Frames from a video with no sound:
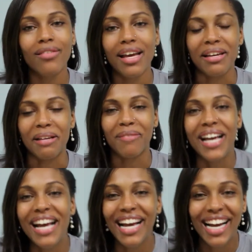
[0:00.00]
don't
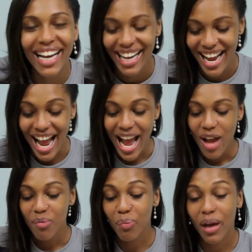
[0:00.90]
like it.
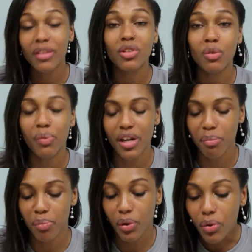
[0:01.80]
But do
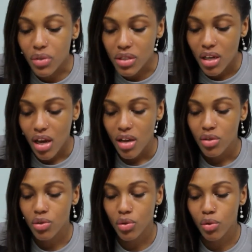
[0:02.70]
bring boots.
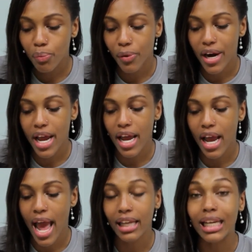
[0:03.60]
Do
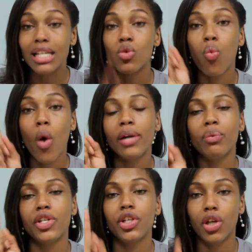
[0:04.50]
bring at least
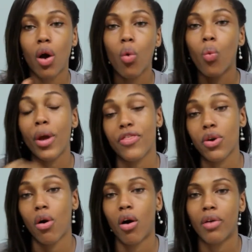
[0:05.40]
one winter coat
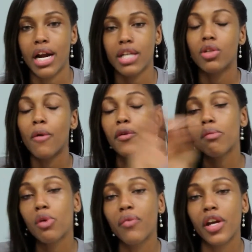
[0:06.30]
with you already. So if
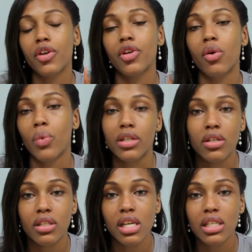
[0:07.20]
you're moving here during
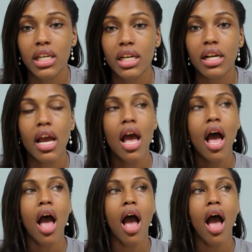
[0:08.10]
winter season,